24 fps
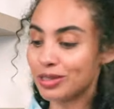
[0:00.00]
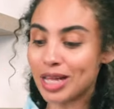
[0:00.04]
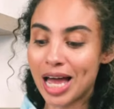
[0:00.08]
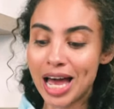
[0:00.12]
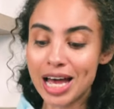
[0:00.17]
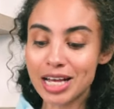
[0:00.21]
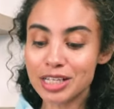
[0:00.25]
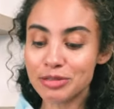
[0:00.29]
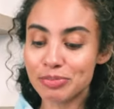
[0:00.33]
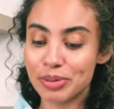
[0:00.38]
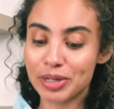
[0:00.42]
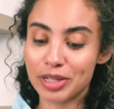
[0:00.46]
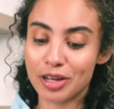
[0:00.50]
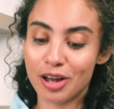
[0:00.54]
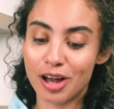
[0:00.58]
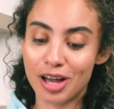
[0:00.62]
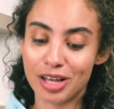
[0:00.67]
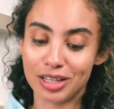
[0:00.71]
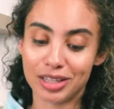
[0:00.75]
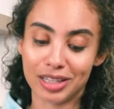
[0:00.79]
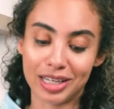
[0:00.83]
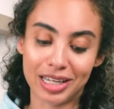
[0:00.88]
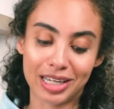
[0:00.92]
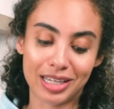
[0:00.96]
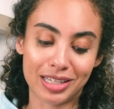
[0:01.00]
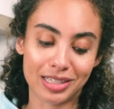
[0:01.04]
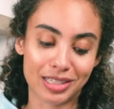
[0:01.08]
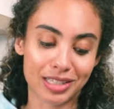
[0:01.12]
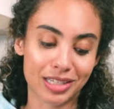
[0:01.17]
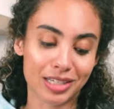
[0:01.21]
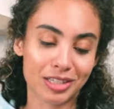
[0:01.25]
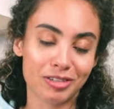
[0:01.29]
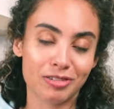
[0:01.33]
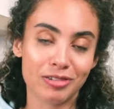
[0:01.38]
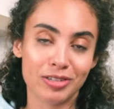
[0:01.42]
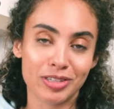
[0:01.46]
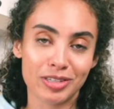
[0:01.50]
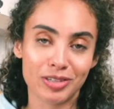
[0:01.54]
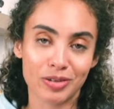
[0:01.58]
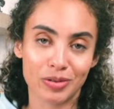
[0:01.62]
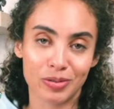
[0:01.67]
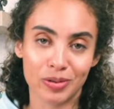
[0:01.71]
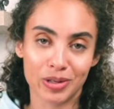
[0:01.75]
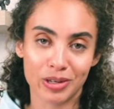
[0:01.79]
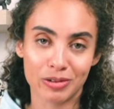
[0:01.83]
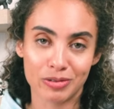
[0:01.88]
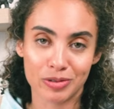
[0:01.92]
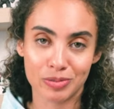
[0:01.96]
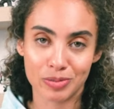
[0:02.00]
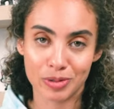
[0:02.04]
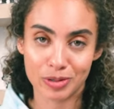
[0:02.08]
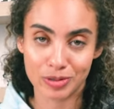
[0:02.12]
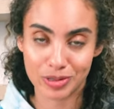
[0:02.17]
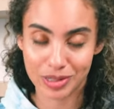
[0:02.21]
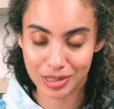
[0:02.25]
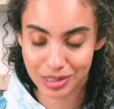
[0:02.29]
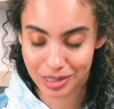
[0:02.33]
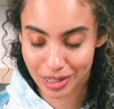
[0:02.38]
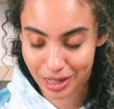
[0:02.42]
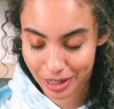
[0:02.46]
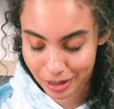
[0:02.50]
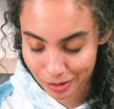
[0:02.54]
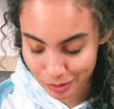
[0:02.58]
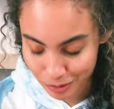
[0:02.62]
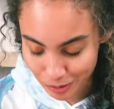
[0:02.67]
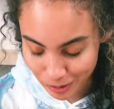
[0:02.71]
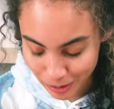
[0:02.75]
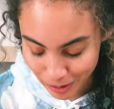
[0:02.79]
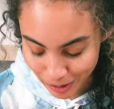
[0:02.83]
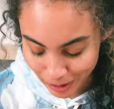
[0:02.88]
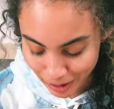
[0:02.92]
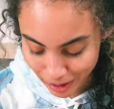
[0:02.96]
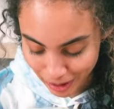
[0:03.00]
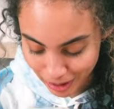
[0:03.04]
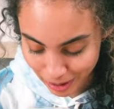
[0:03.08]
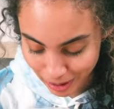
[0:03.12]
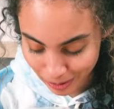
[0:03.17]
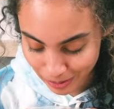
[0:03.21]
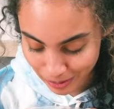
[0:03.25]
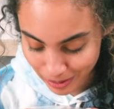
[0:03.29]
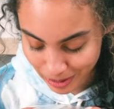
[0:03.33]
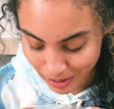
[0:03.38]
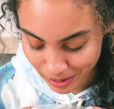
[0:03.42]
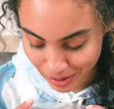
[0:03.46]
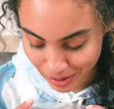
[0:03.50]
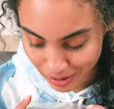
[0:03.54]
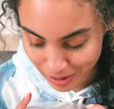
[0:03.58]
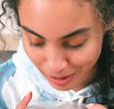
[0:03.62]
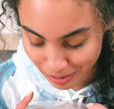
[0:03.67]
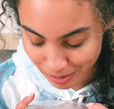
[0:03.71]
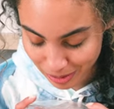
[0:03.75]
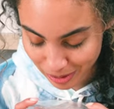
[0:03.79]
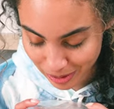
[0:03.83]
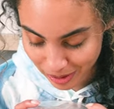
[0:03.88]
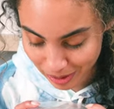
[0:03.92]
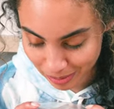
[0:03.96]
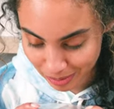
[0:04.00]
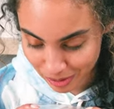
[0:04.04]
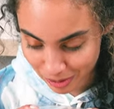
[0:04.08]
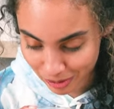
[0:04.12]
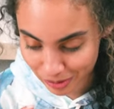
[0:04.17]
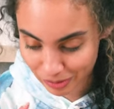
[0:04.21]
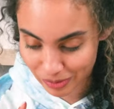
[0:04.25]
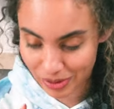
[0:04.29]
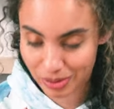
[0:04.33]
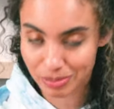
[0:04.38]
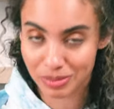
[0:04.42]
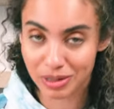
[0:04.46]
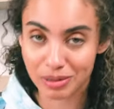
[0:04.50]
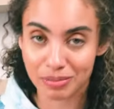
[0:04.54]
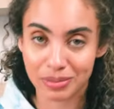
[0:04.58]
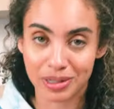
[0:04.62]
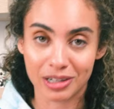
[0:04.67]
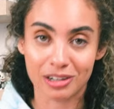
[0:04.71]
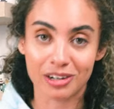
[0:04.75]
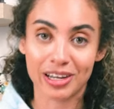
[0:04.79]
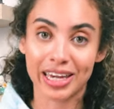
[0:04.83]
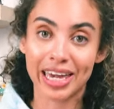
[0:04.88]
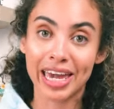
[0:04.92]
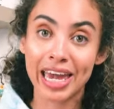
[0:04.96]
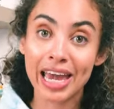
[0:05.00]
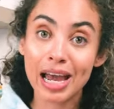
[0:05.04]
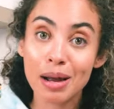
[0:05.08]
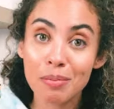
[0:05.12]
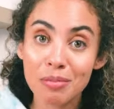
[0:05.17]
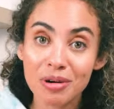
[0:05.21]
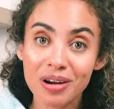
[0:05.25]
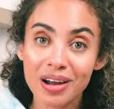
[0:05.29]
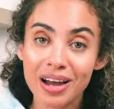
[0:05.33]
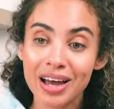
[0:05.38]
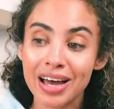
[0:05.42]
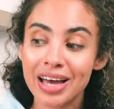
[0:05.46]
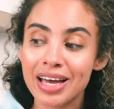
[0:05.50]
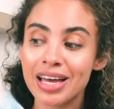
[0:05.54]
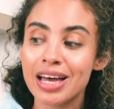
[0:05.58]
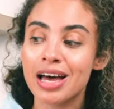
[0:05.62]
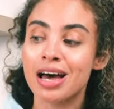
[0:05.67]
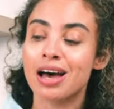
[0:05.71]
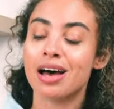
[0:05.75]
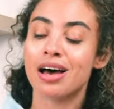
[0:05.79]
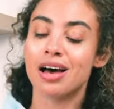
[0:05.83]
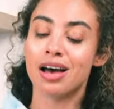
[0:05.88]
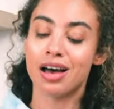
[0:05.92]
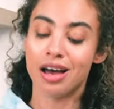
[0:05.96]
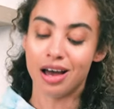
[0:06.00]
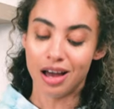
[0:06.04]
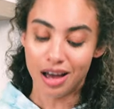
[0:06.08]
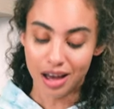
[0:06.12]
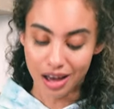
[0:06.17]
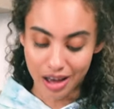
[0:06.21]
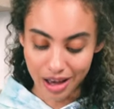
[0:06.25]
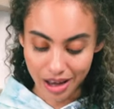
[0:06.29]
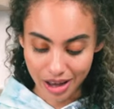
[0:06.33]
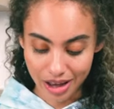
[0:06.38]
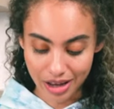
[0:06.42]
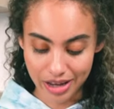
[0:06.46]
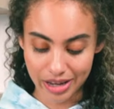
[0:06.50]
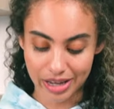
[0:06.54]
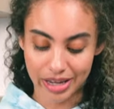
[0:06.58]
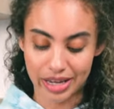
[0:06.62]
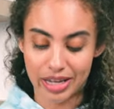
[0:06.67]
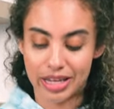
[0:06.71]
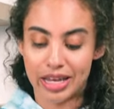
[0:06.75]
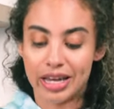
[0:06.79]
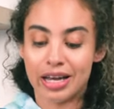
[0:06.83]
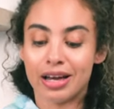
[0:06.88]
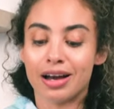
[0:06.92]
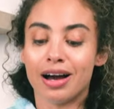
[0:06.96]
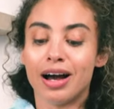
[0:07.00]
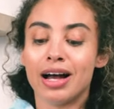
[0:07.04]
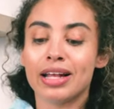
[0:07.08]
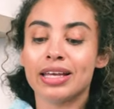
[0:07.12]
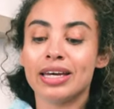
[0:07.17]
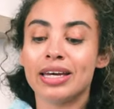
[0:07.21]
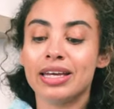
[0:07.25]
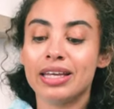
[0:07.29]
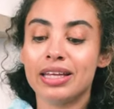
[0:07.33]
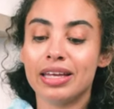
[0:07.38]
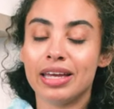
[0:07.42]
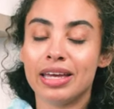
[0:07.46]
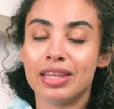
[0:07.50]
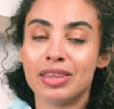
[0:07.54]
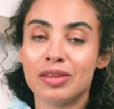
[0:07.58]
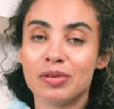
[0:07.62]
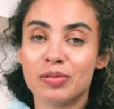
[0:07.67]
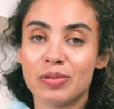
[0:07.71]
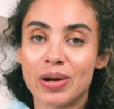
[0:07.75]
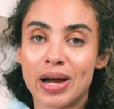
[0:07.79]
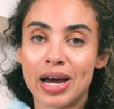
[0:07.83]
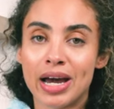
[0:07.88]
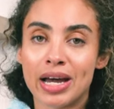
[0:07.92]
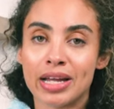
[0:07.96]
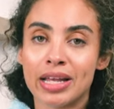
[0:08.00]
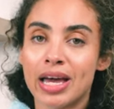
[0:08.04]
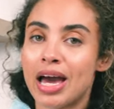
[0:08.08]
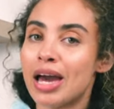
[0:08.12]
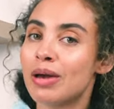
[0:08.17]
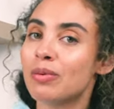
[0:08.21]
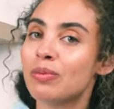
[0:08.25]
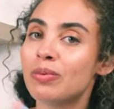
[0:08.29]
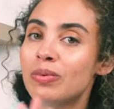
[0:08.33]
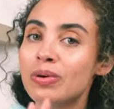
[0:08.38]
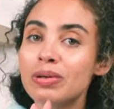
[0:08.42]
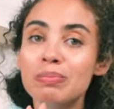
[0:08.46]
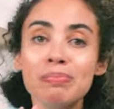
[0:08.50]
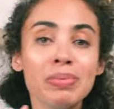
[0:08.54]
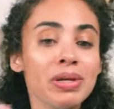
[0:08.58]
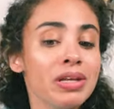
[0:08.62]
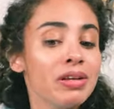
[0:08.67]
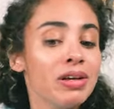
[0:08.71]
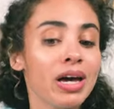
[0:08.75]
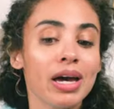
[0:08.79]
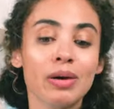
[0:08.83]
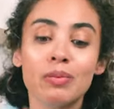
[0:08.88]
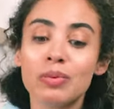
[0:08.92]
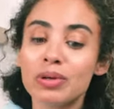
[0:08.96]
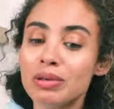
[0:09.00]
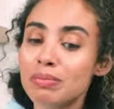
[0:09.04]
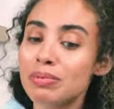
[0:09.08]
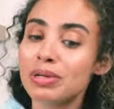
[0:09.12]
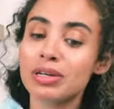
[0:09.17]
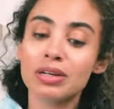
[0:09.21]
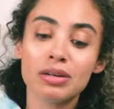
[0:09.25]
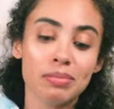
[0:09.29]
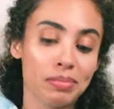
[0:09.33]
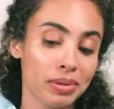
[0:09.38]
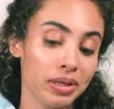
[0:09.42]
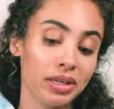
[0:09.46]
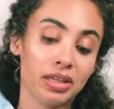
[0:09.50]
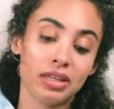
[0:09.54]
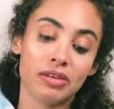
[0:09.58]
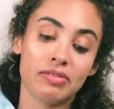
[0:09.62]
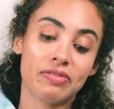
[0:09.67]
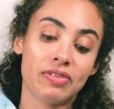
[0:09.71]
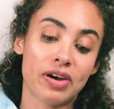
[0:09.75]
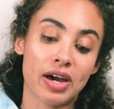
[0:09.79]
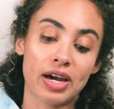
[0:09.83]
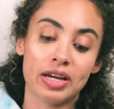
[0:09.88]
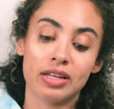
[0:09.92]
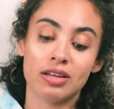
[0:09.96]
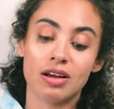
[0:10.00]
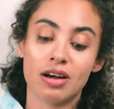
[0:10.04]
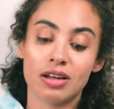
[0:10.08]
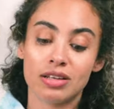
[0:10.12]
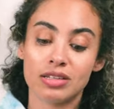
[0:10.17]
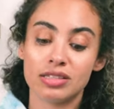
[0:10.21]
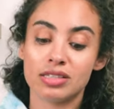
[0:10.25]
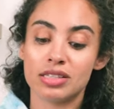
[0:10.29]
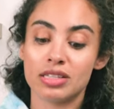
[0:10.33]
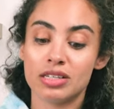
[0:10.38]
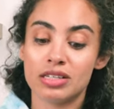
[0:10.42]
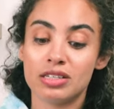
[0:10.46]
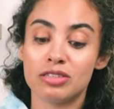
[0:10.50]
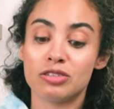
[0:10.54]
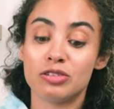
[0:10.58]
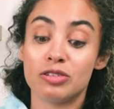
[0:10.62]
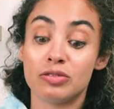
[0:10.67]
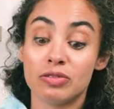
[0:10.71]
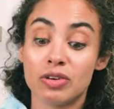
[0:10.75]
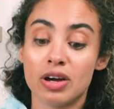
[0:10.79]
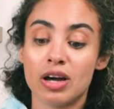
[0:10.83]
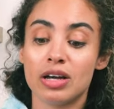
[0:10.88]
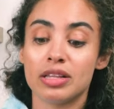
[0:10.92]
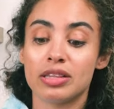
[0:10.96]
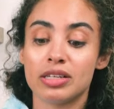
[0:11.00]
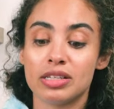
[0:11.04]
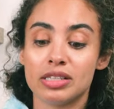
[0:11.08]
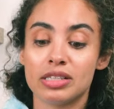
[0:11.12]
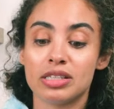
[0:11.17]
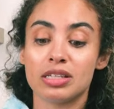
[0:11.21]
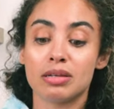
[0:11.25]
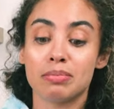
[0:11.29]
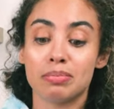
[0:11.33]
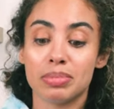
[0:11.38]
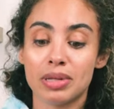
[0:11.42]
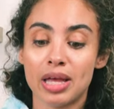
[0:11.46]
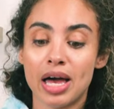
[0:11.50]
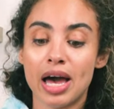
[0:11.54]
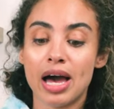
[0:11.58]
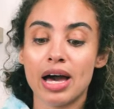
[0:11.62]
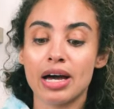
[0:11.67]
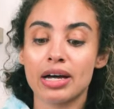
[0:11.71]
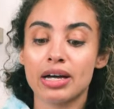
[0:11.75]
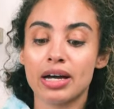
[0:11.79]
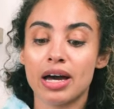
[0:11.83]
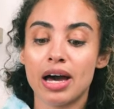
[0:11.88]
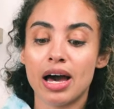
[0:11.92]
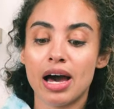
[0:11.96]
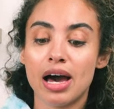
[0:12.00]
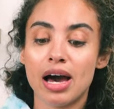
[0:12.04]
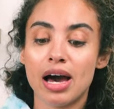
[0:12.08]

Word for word: last but not least, this was what I was most excited for, and it was the Supreme 35mm camera. And I got it in the red. I would have been completely fine, honestly, to have gotten this in the black,